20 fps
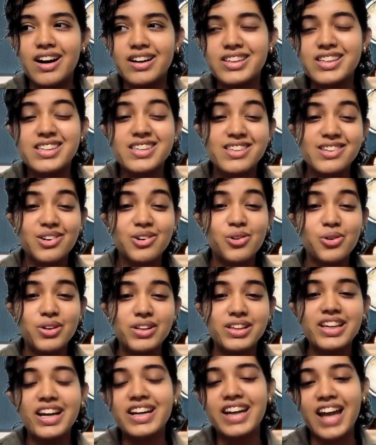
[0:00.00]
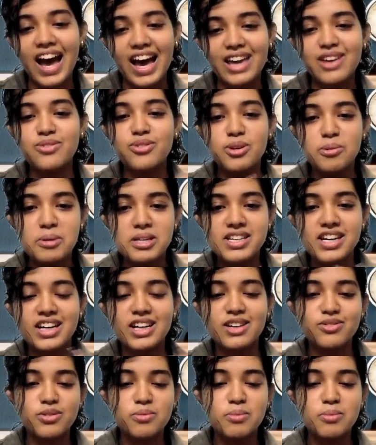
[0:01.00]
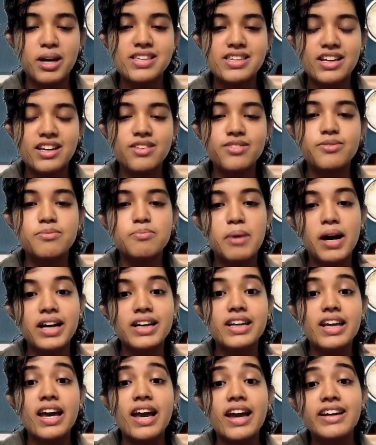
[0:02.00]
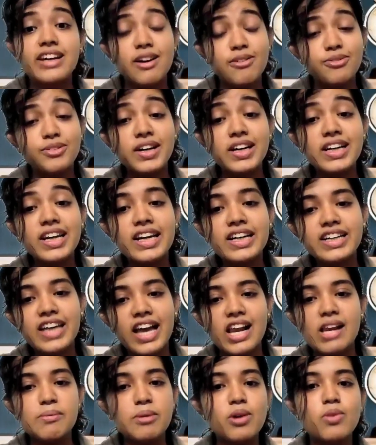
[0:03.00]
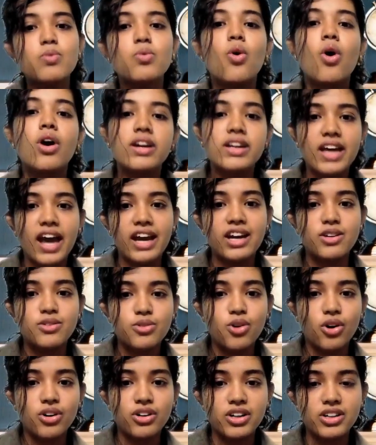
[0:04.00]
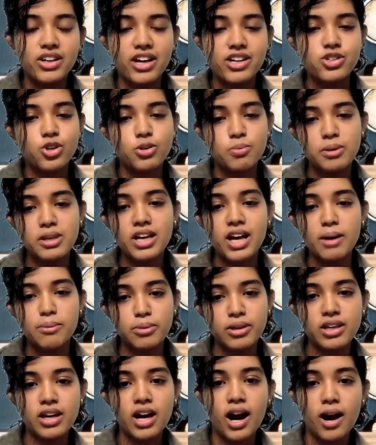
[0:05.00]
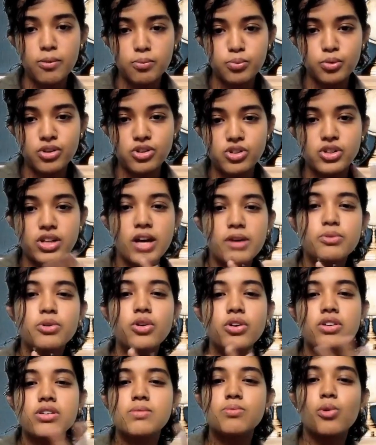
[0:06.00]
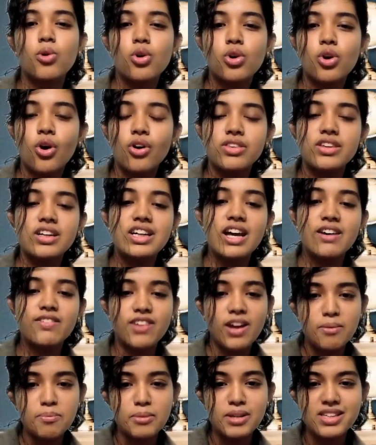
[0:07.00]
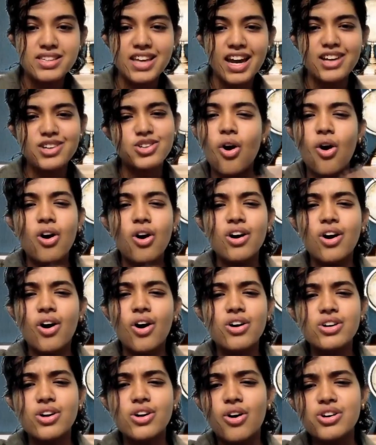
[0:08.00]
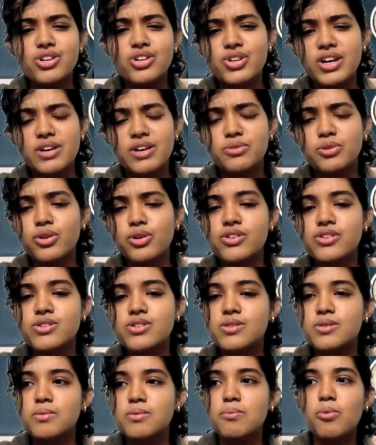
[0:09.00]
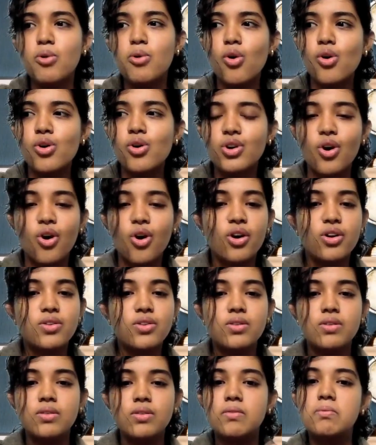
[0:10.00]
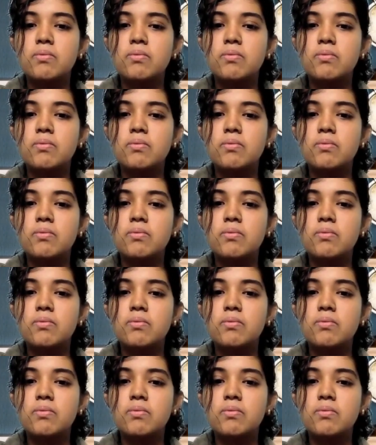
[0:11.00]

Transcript: This is a goal that I will be setting for myself, but definitely tell me what kind of content I should be coming up with. Should I focus more on the development side, or should I focus more on